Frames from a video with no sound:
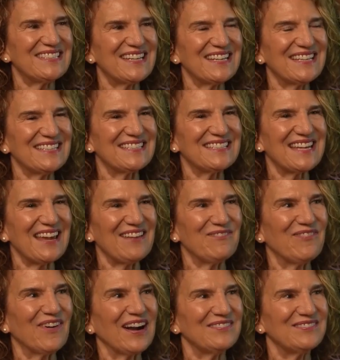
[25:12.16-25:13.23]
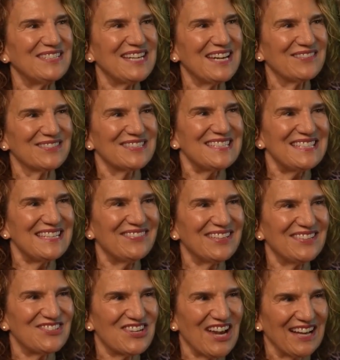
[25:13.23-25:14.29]
is a 5-day
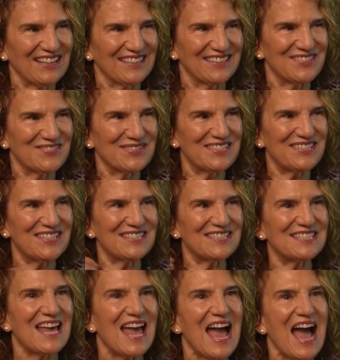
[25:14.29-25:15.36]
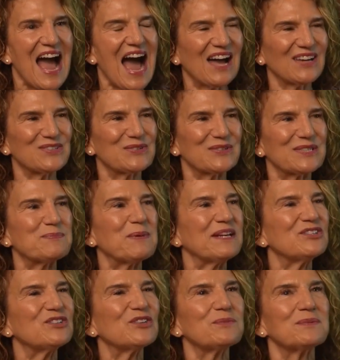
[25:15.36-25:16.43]
receiving challenge, which is how to
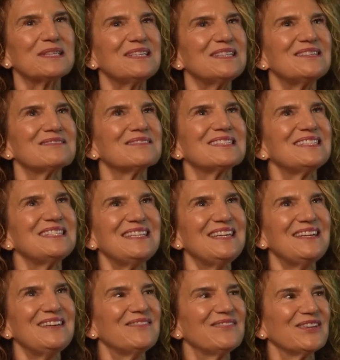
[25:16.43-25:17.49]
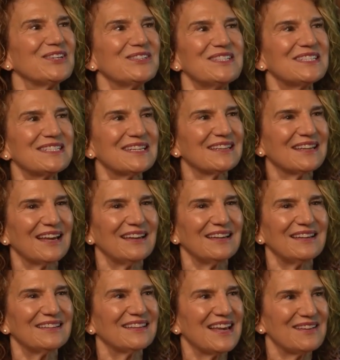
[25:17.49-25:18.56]
expand your ability to receive the goodness in
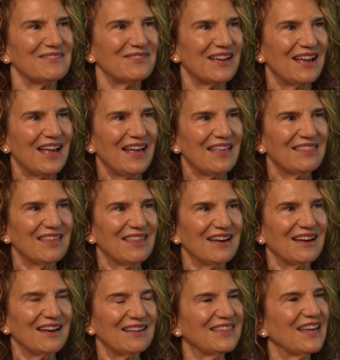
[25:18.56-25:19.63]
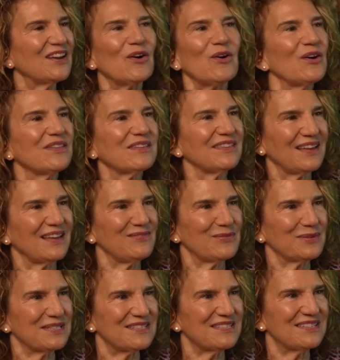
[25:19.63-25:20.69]
life that all the life
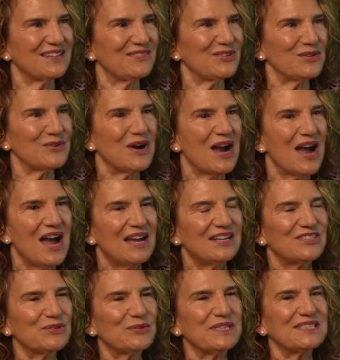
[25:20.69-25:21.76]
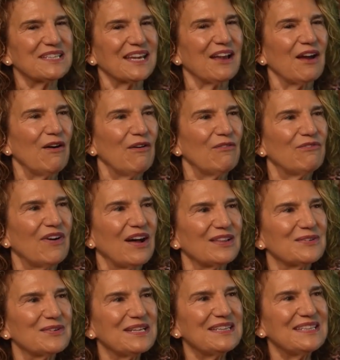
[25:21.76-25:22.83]
wants to give you. So it's like
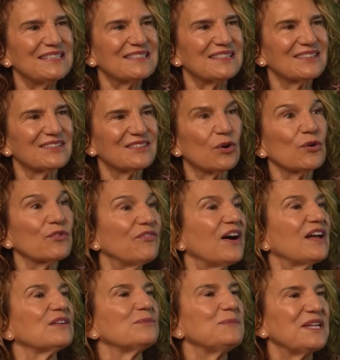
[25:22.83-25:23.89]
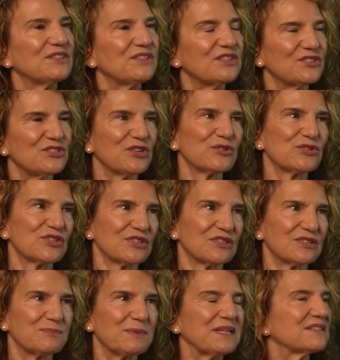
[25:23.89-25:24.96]
following these little, or follow me on the
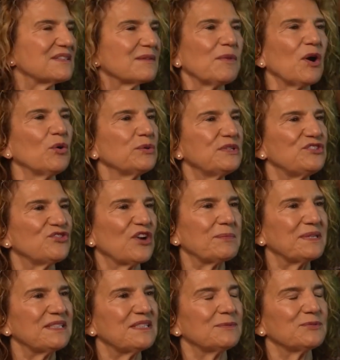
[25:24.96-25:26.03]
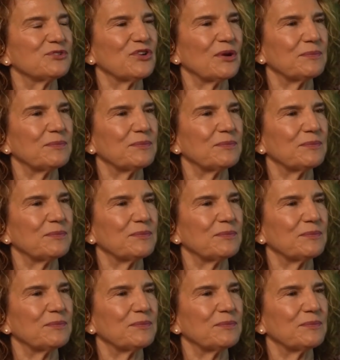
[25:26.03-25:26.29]
socials, because I'm always dropping tips,